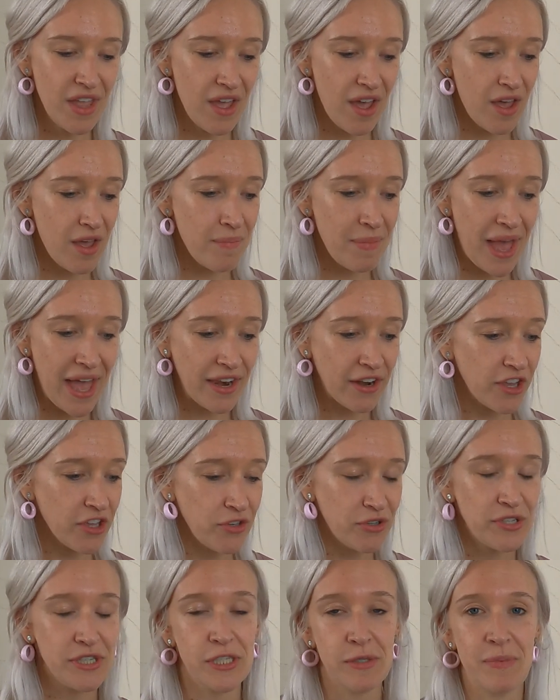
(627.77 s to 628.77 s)
And I
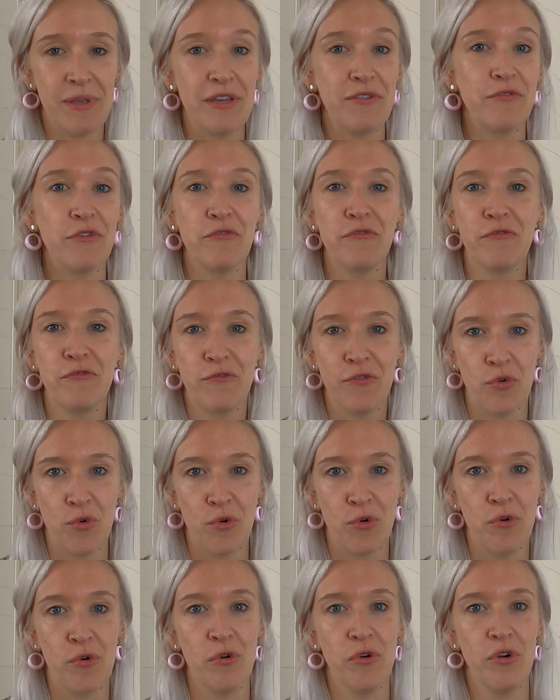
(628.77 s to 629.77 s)
couldn't speak for
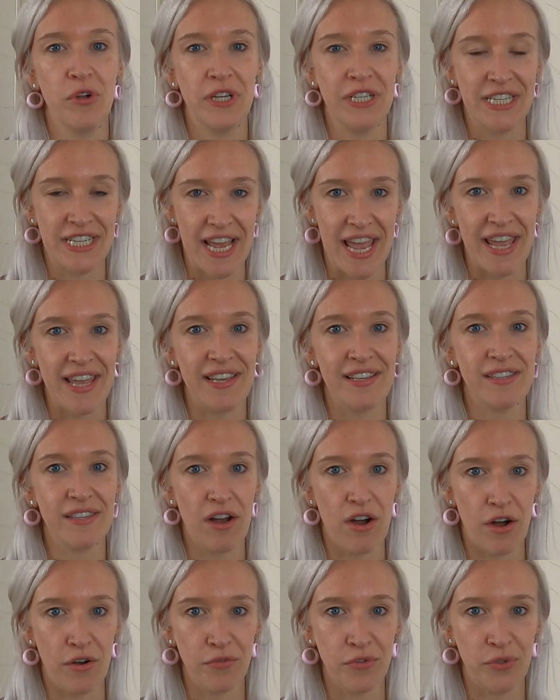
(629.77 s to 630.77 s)
4 days
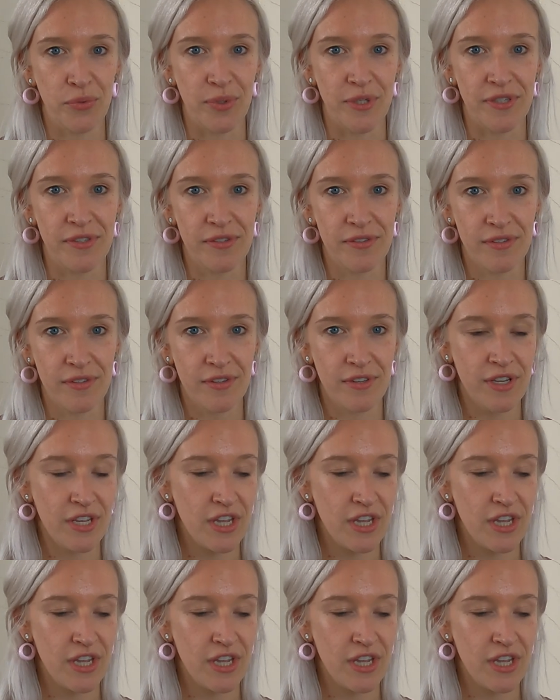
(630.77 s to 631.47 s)
afterwards.